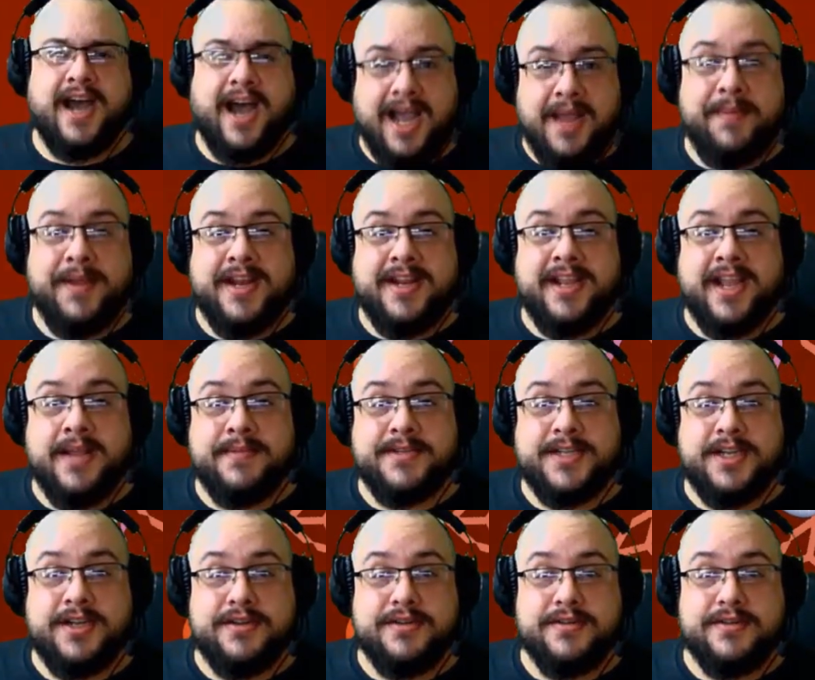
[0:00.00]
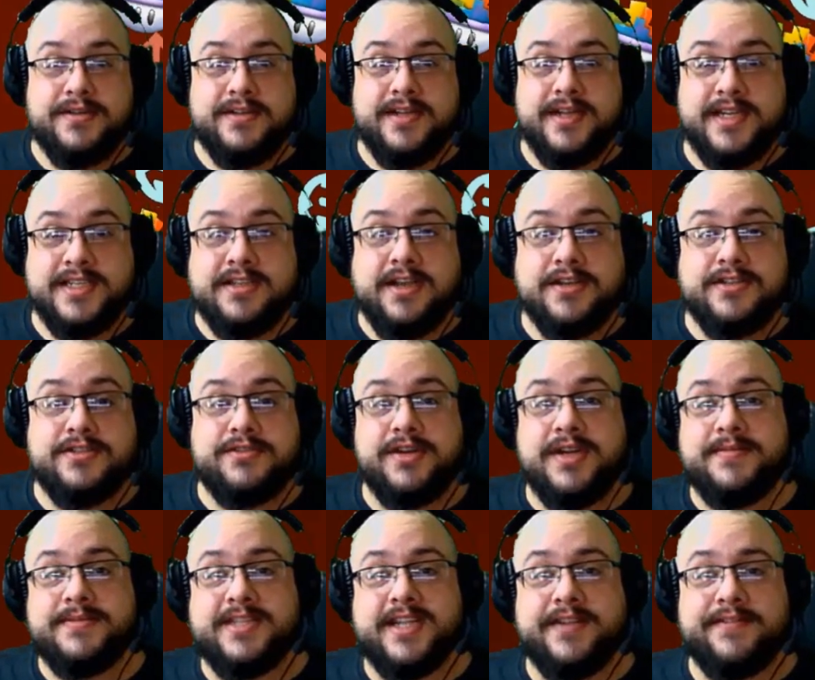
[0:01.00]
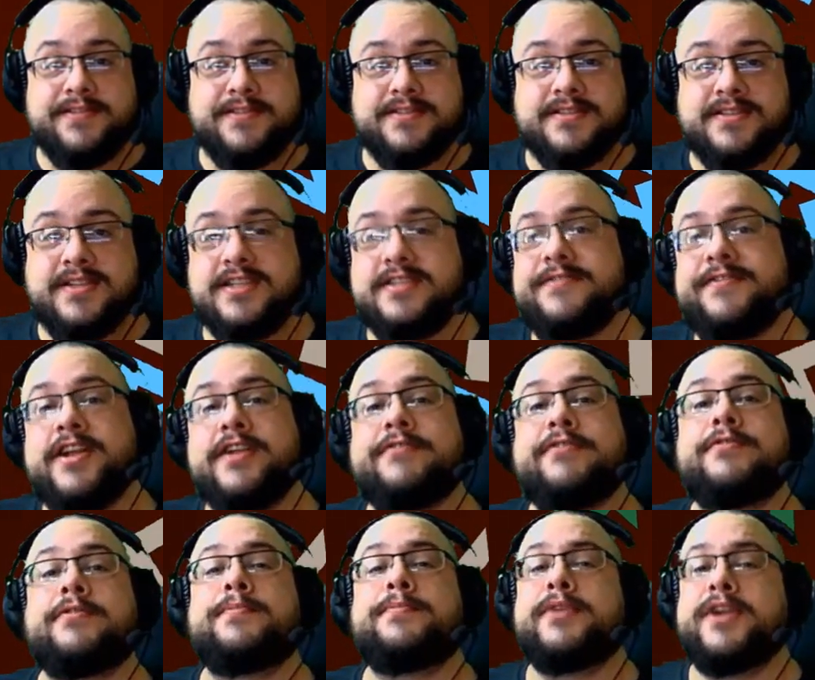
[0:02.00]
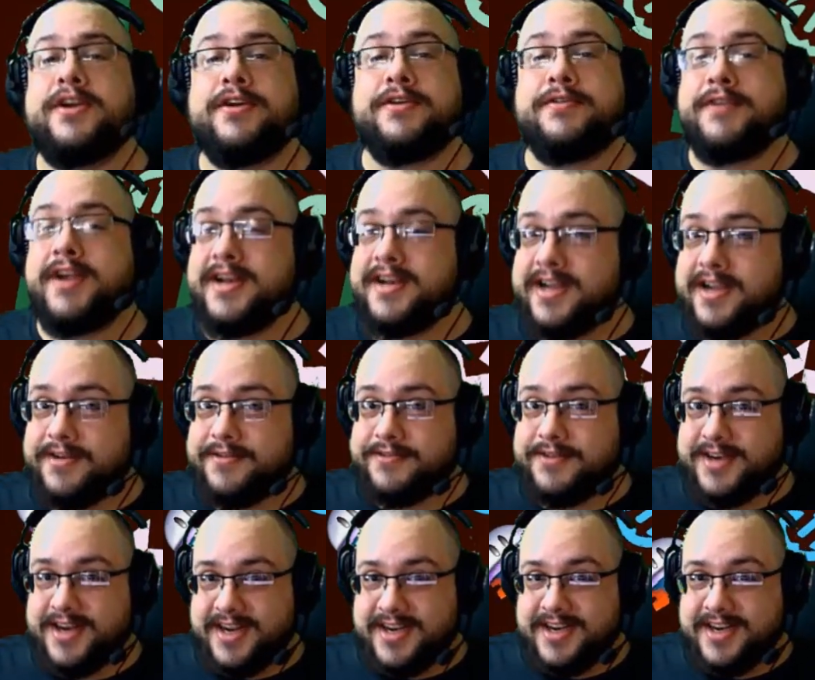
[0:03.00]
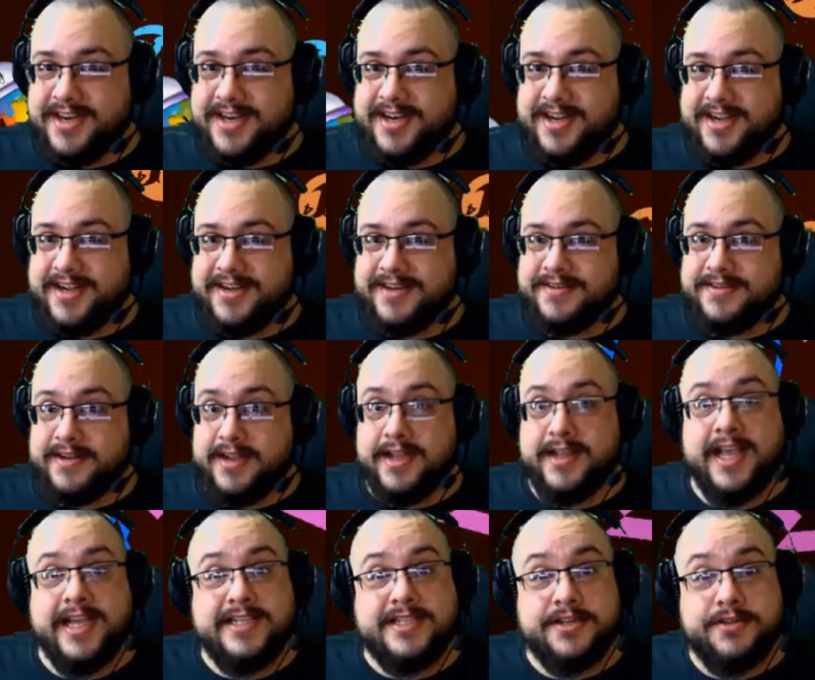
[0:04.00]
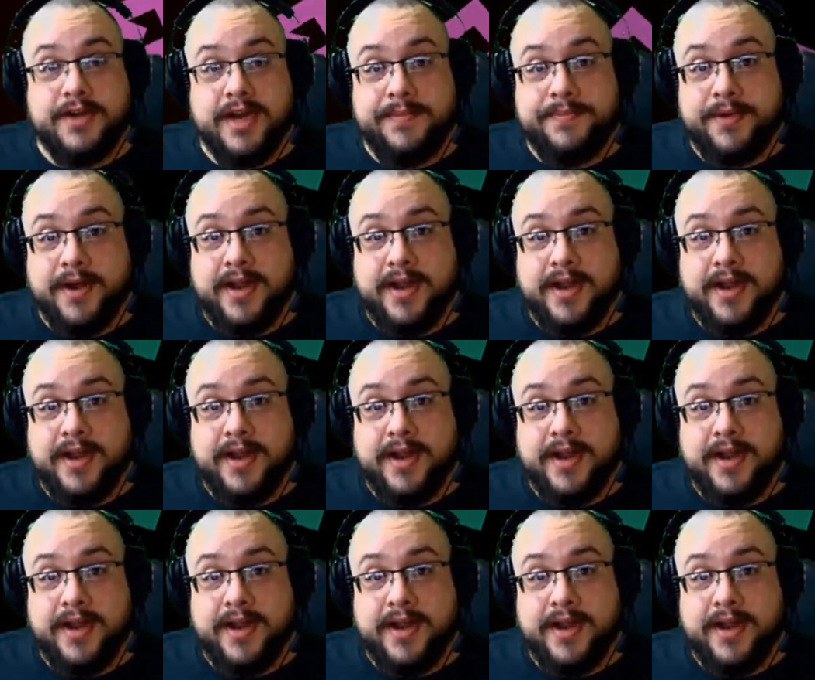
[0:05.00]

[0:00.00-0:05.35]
I made a game too, and it's called Stream Savers, and it's available for pre-order right now for $9.99, and that's a great